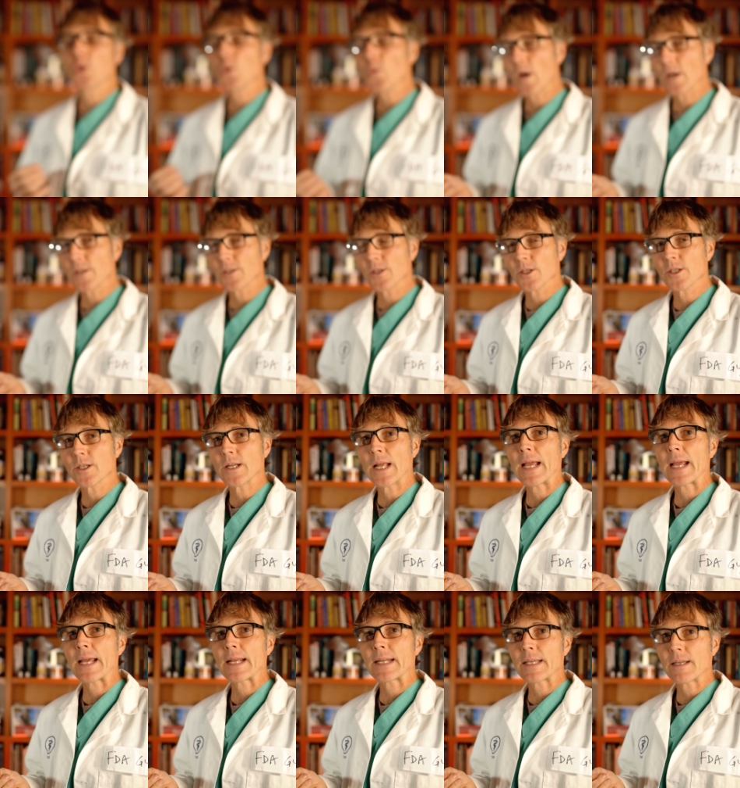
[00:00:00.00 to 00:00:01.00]
two hundred
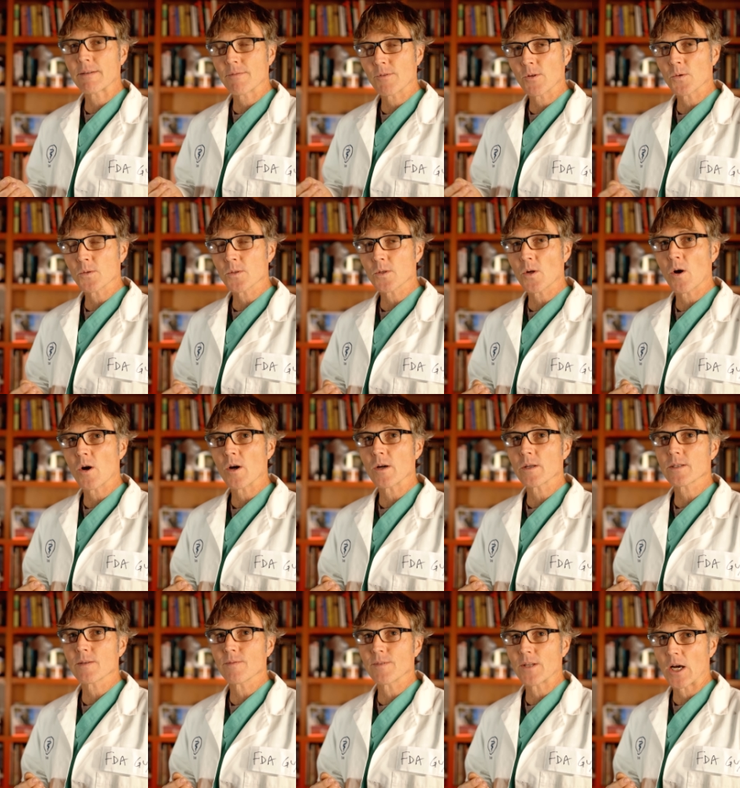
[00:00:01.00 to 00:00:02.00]
eighty of those
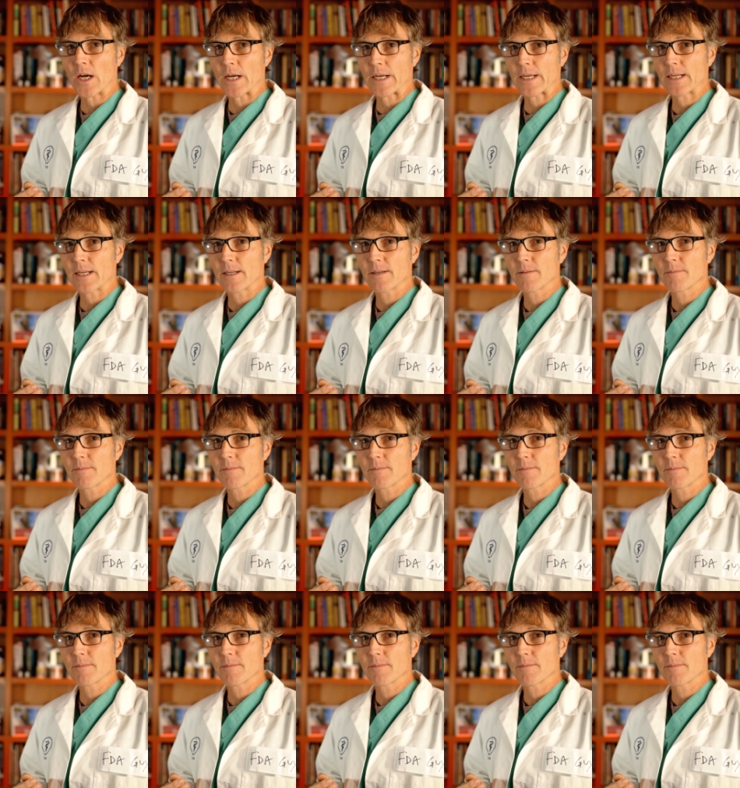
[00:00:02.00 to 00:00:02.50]
dogs have died.